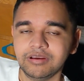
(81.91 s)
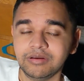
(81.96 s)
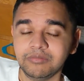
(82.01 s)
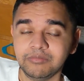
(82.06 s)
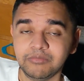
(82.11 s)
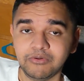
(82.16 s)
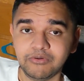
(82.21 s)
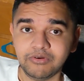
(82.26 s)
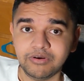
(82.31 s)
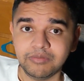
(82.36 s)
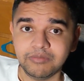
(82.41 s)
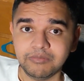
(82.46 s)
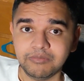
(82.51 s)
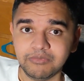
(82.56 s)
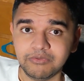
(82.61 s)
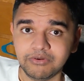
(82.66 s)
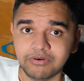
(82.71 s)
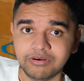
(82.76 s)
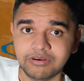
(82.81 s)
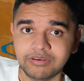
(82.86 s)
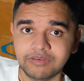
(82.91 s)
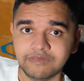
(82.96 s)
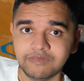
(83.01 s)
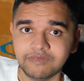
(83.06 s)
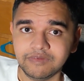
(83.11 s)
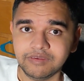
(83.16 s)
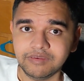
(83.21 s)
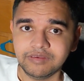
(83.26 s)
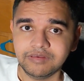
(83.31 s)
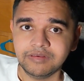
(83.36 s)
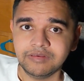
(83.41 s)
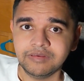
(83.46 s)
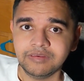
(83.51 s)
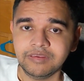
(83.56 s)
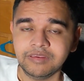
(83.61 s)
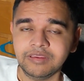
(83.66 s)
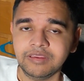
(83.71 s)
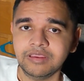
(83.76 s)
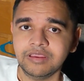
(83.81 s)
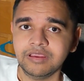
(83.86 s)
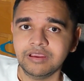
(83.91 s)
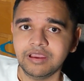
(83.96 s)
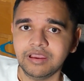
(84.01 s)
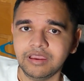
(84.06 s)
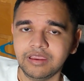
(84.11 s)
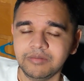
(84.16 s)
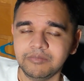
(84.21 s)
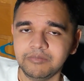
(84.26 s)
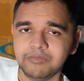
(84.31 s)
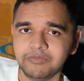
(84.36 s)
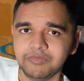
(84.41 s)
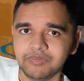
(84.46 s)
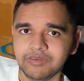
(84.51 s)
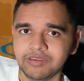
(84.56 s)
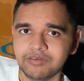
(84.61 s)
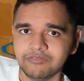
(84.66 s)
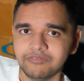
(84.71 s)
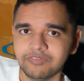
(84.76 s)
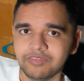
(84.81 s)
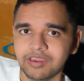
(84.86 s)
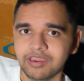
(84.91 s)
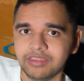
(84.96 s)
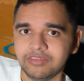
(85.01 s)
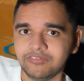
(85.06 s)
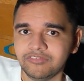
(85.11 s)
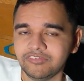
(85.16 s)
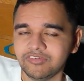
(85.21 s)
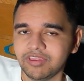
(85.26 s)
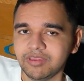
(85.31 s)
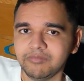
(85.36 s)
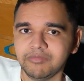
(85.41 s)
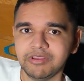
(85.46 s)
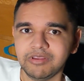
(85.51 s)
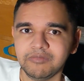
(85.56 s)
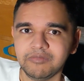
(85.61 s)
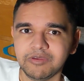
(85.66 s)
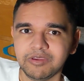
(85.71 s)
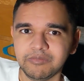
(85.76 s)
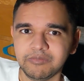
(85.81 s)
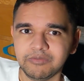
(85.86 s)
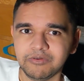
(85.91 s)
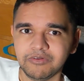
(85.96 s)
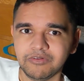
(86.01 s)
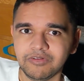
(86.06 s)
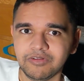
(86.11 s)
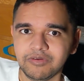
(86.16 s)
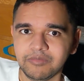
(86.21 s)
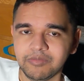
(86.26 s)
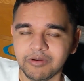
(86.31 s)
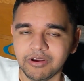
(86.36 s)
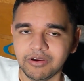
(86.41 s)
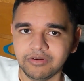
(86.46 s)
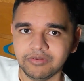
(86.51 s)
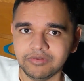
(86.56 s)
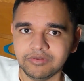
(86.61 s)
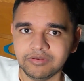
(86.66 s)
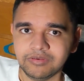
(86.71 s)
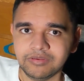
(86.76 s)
More importantly, I believe that shaming people about